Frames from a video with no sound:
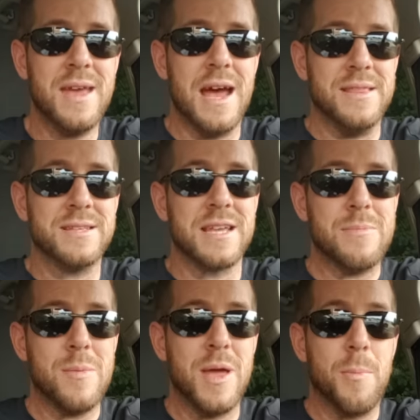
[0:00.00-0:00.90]
And this guy
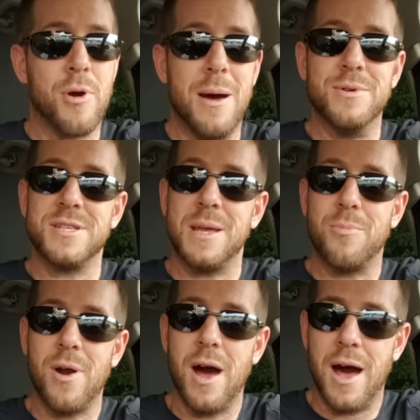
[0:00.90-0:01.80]
may be a
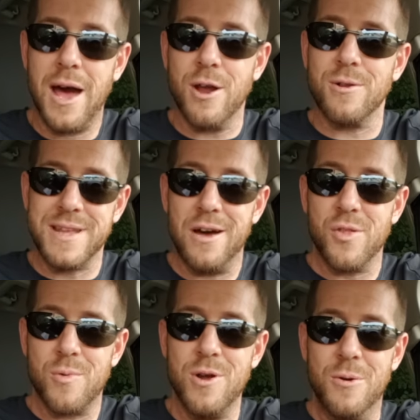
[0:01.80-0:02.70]
promising hire down
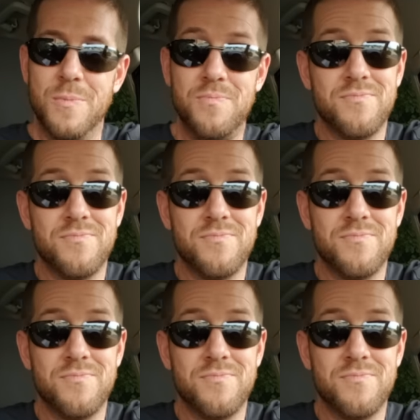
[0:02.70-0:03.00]
the road.